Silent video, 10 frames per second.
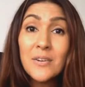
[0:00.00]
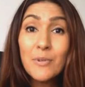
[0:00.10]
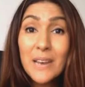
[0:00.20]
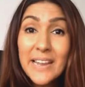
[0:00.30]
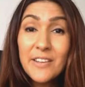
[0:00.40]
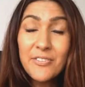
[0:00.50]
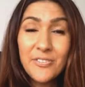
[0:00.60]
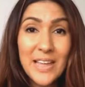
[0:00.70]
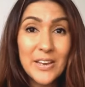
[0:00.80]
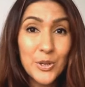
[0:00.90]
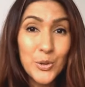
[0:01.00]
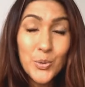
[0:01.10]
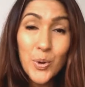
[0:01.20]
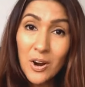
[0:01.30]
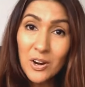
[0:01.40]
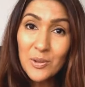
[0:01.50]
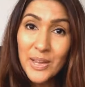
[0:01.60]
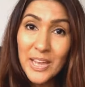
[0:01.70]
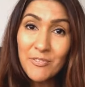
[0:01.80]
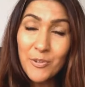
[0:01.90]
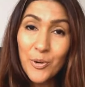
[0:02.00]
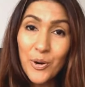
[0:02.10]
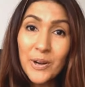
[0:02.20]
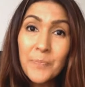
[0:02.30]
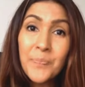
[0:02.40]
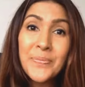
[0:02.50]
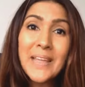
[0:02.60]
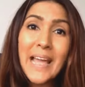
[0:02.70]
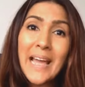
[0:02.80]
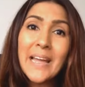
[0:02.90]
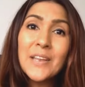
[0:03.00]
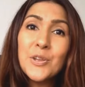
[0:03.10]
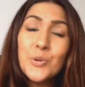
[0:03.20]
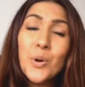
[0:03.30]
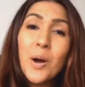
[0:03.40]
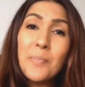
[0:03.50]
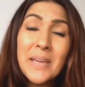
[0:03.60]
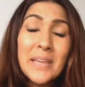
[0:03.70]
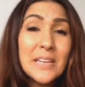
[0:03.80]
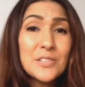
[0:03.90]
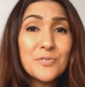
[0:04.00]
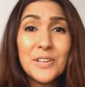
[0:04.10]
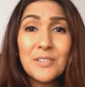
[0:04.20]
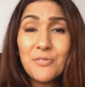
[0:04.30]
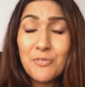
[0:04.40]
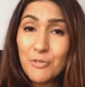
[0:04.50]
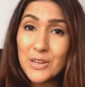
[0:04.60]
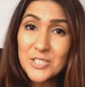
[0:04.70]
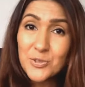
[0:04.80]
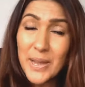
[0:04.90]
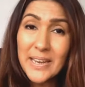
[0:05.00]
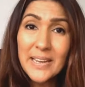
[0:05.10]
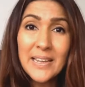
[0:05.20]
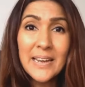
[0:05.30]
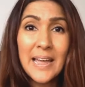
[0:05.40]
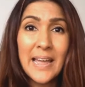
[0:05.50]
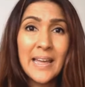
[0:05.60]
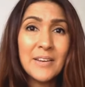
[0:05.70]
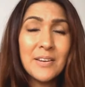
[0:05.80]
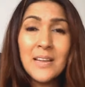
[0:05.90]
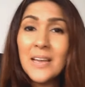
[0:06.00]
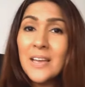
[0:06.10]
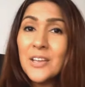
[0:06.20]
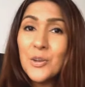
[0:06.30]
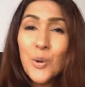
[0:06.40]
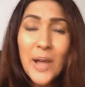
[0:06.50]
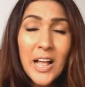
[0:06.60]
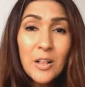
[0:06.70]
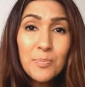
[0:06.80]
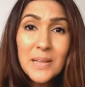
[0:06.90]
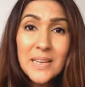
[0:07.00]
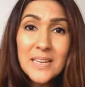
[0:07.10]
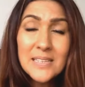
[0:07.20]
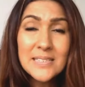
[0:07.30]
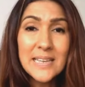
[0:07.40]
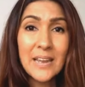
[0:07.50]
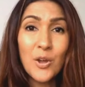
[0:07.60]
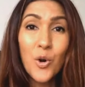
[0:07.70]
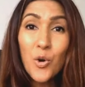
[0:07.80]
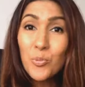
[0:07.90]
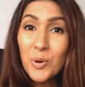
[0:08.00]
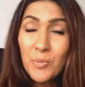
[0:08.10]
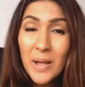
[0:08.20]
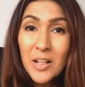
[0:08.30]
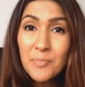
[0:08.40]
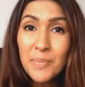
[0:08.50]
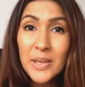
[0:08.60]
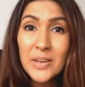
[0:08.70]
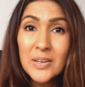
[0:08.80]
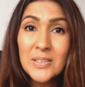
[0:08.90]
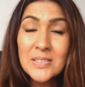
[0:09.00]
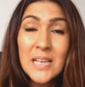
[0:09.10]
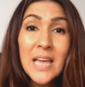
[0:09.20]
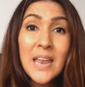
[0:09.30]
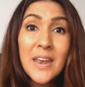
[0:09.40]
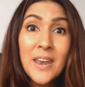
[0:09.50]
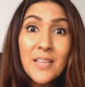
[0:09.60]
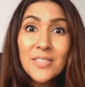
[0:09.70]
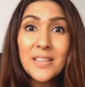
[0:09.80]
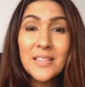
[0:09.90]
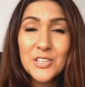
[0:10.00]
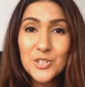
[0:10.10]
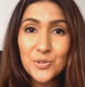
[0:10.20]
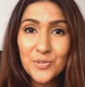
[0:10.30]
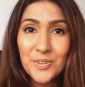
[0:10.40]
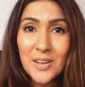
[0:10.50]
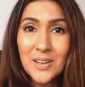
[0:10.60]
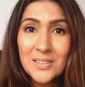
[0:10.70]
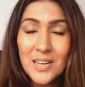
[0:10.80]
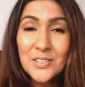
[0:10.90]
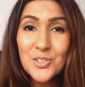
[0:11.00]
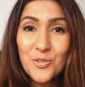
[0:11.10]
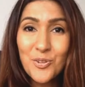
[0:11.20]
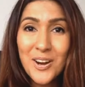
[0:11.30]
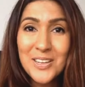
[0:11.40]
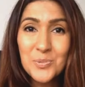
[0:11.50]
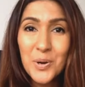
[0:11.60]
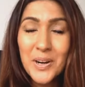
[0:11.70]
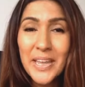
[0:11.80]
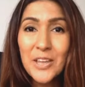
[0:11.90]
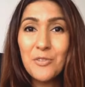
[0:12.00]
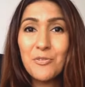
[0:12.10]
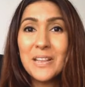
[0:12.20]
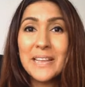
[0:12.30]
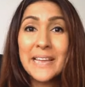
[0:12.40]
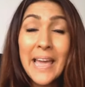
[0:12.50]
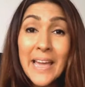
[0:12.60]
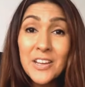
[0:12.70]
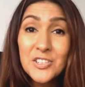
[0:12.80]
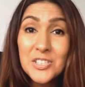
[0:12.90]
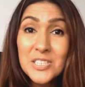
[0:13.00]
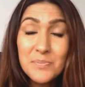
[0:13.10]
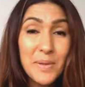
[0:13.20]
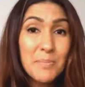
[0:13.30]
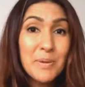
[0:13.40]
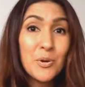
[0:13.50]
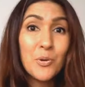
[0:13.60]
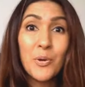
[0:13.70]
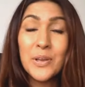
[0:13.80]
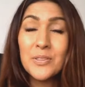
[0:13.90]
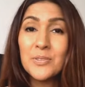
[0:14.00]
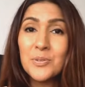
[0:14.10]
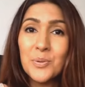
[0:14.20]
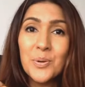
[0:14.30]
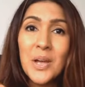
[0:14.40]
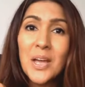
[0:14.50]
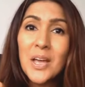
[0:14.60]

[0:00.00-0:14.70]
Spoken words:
relief that you are looking for, and you are beginning to feel frustrated and, you know, helpless and overwhelmed because nothing that you've done so far is working? You're feeling anxious, maybe you're going through,